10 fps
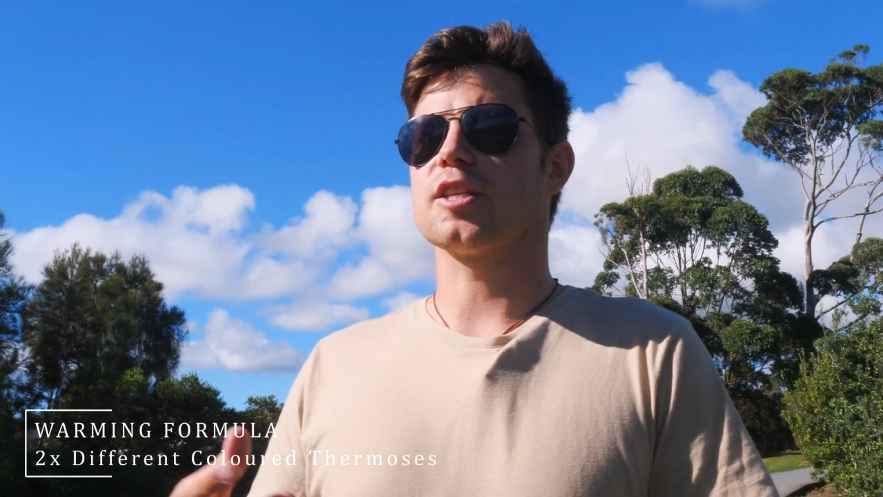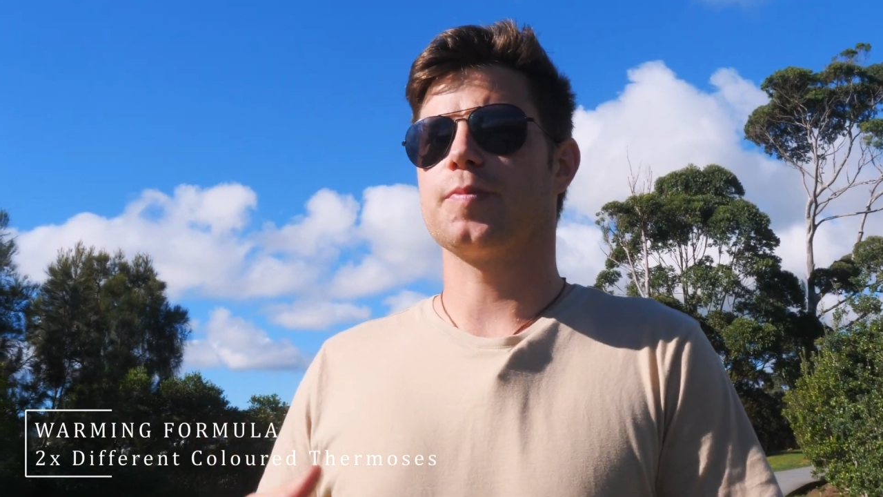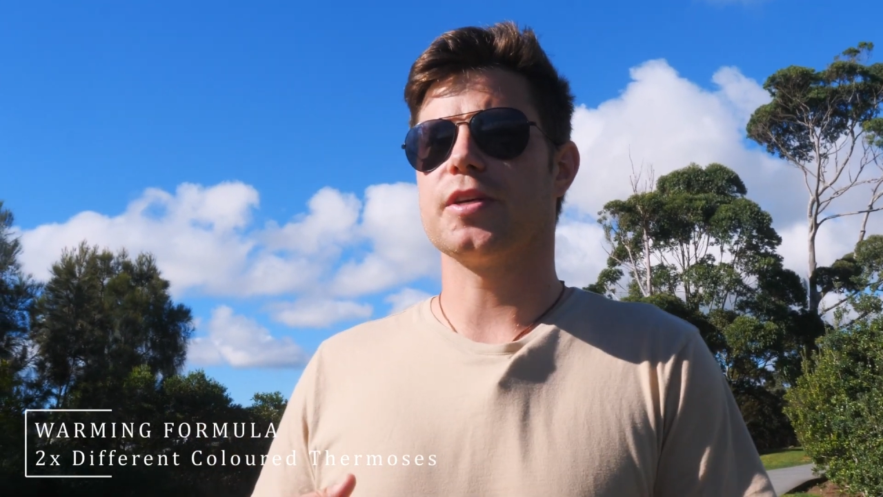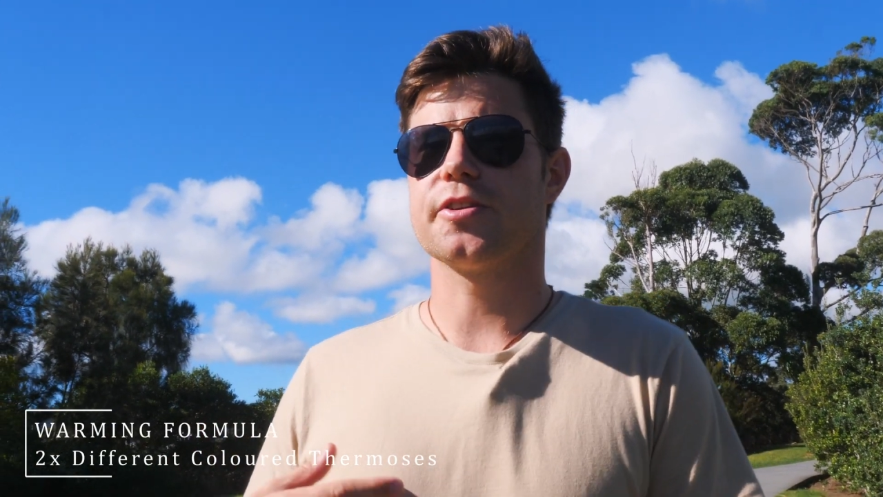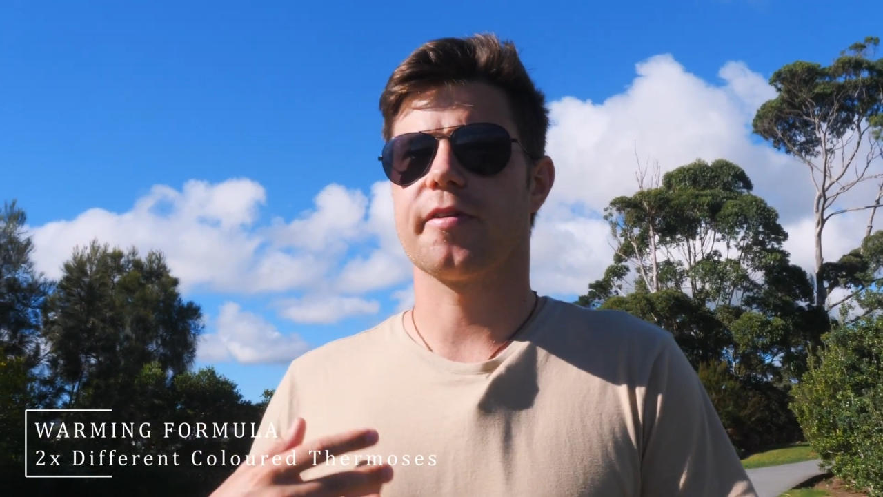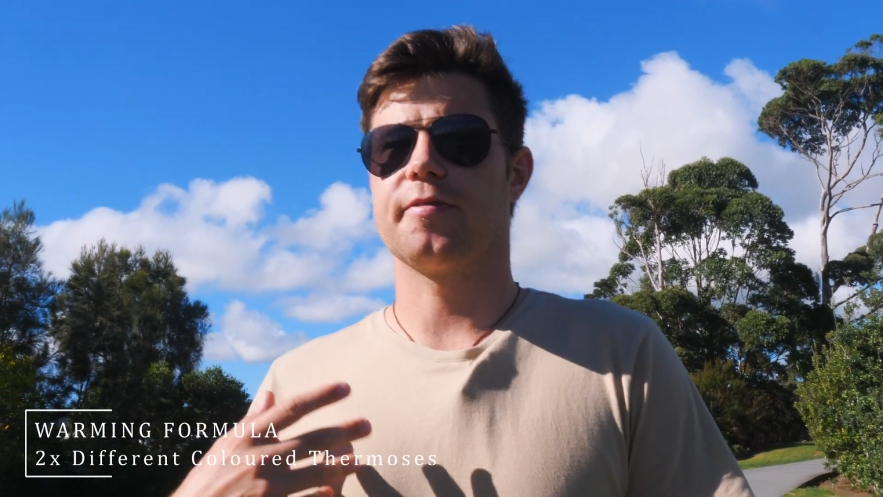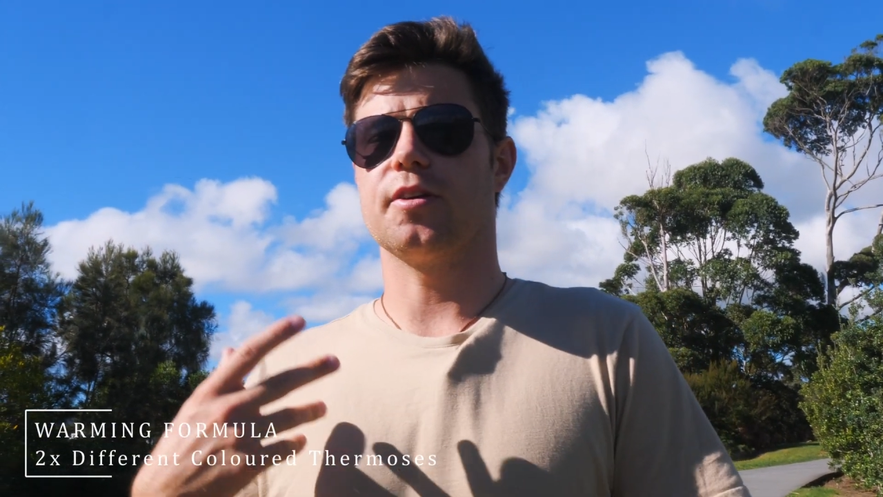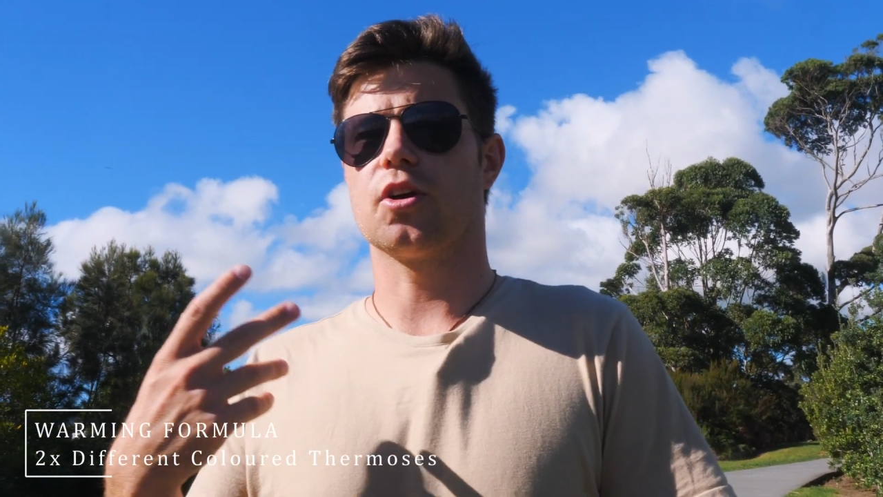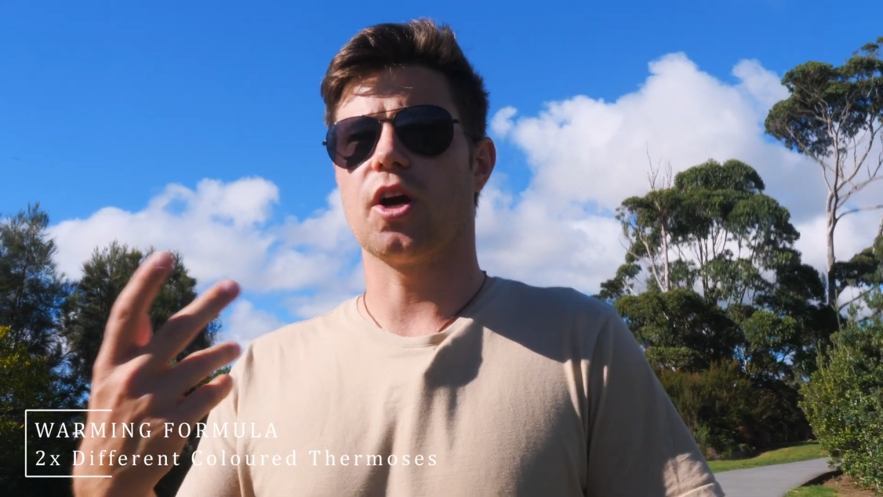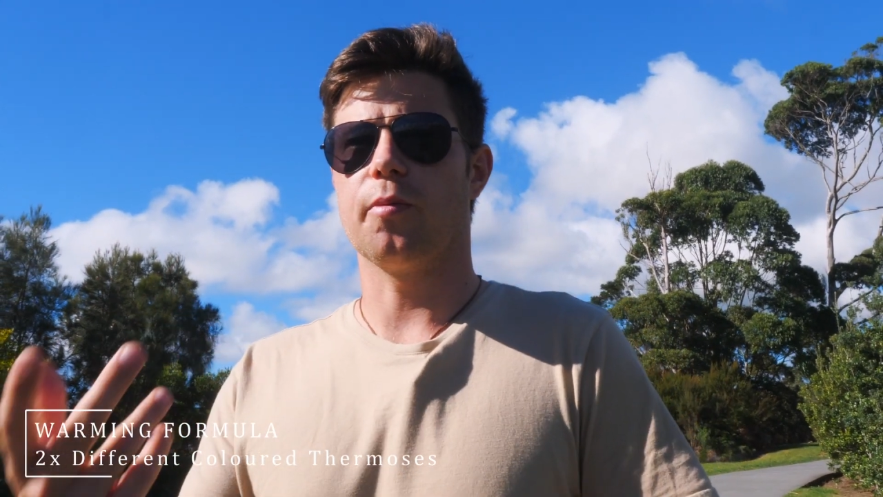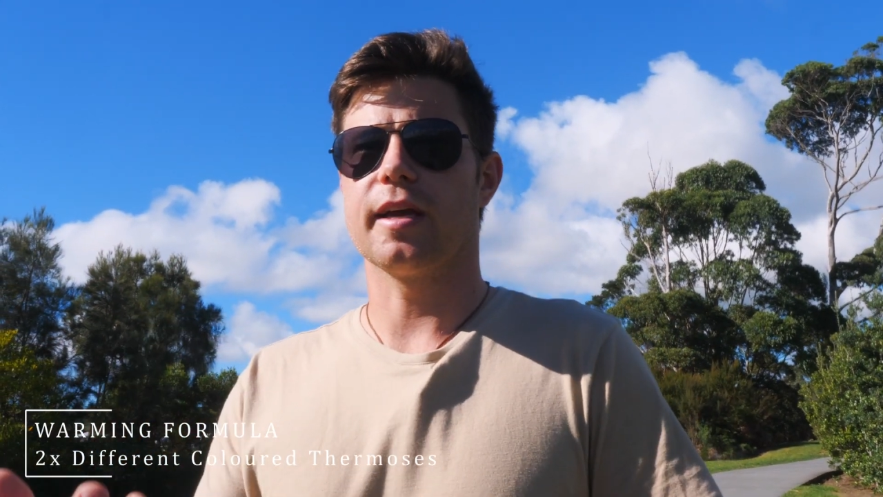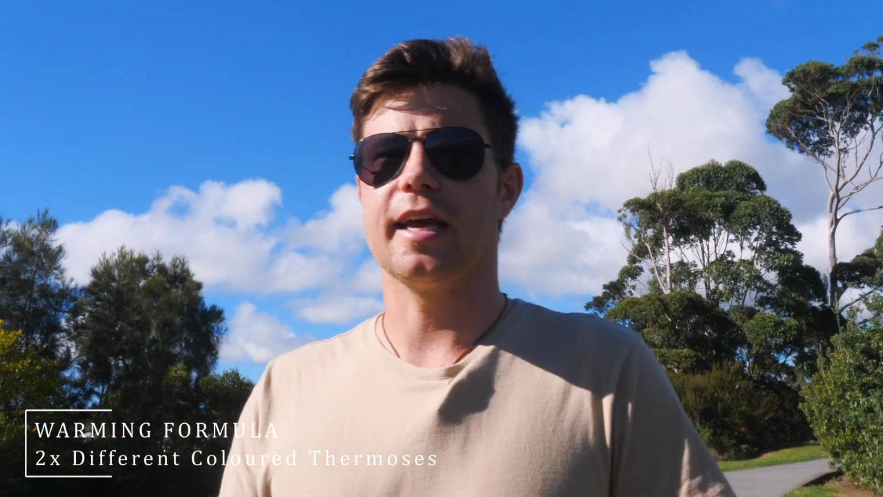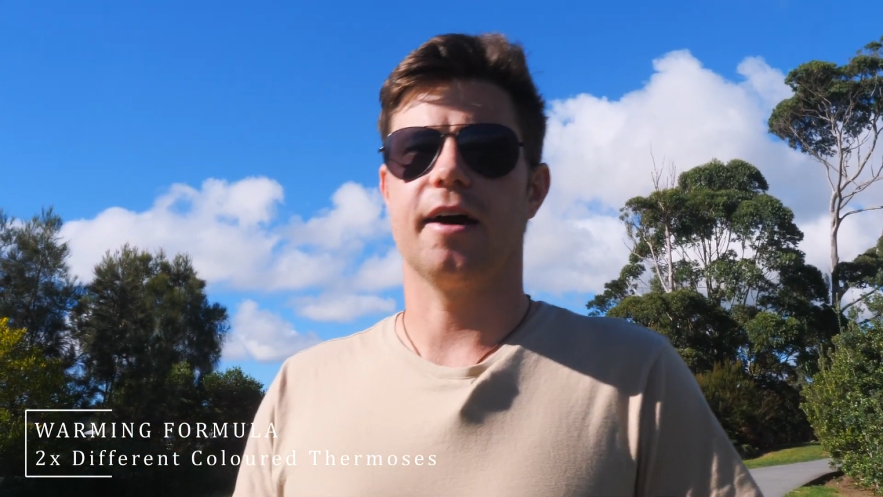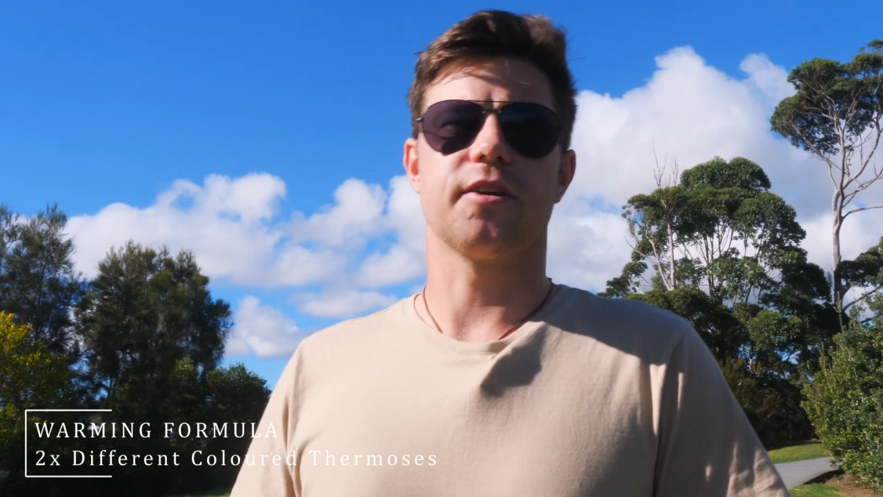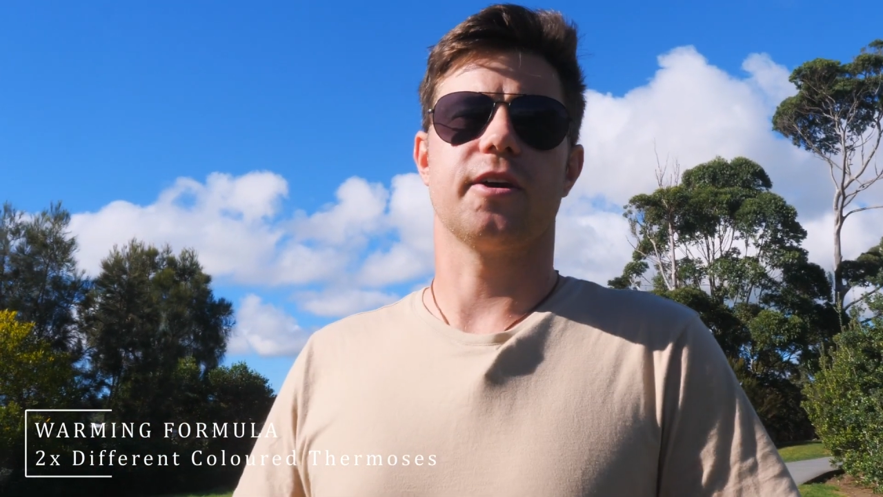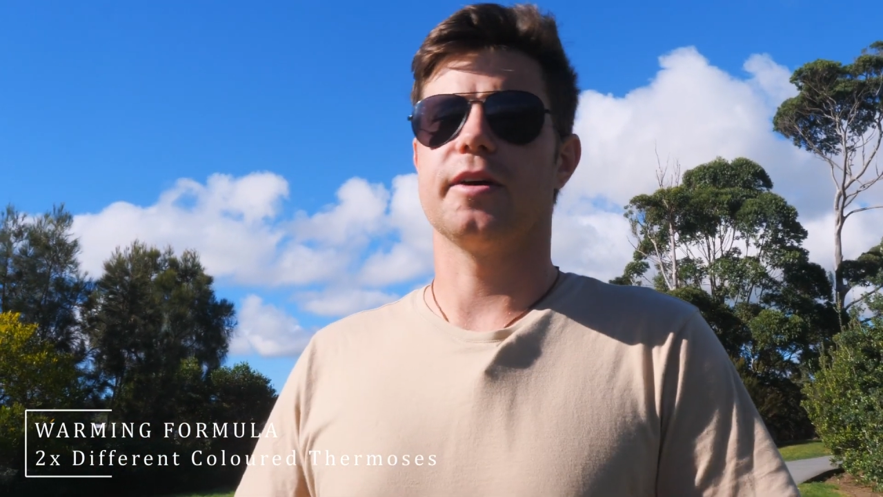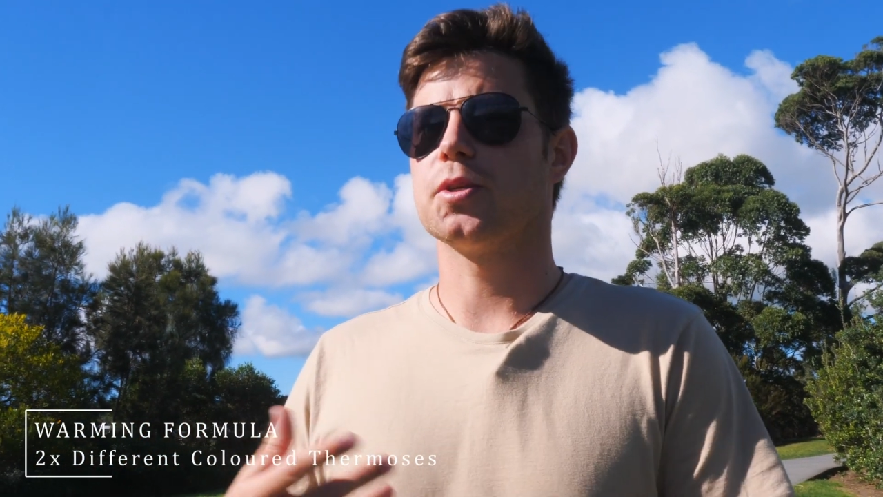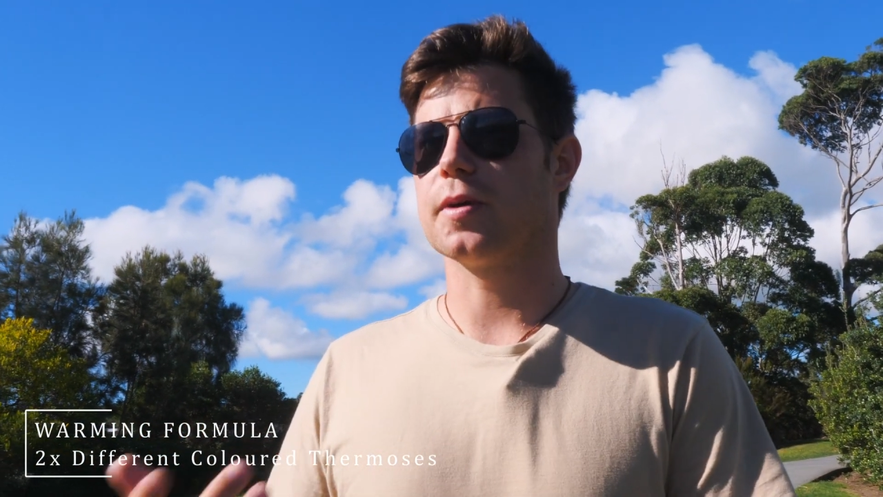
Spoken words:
especially if you're going to